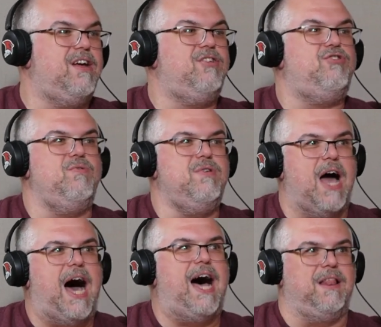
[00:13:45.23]
to
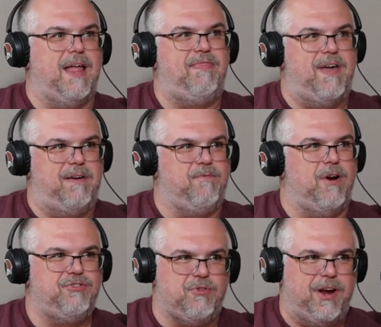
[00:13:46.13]
not let that
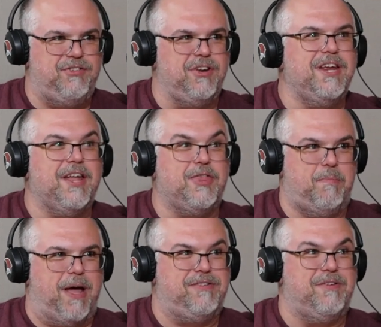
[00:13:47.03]
frustration get the
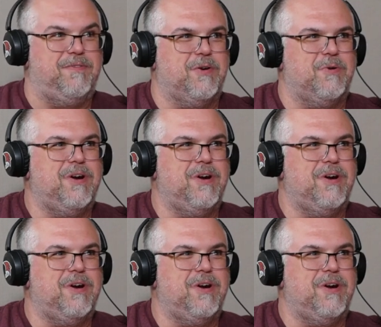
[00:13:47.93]
best of you.